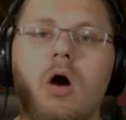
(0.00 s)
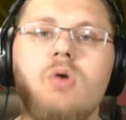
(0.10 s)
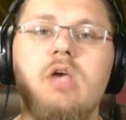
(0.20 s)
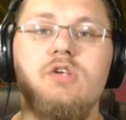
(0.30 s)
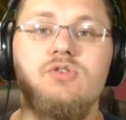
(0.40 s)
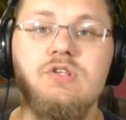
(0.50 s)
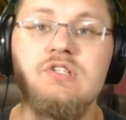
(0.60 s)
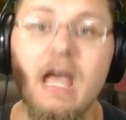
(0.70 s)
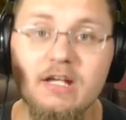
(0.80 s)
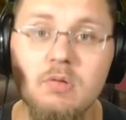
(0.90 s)
Okay, so
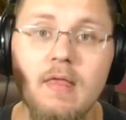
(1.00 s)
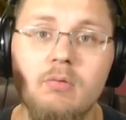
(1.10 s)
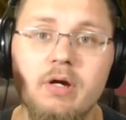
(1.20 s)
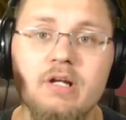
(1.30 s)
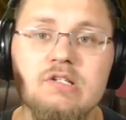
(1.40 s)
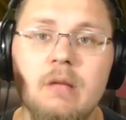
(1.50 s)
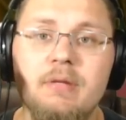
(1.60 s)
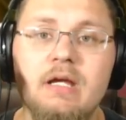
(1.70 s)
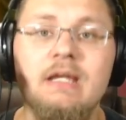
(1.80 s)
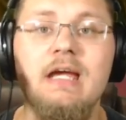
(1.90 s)
this next one that we're going to
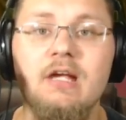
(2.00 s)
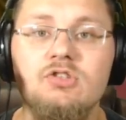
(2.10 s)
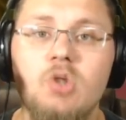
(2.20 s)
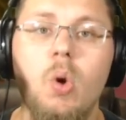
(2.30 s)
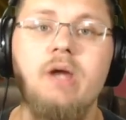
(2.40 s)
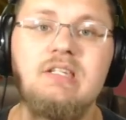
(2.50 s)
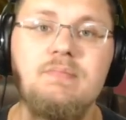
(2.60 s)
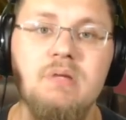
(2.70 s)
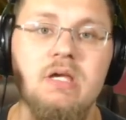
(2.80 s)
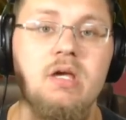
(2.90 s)
summon in is going to
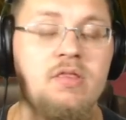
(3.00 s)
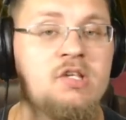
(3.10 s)
be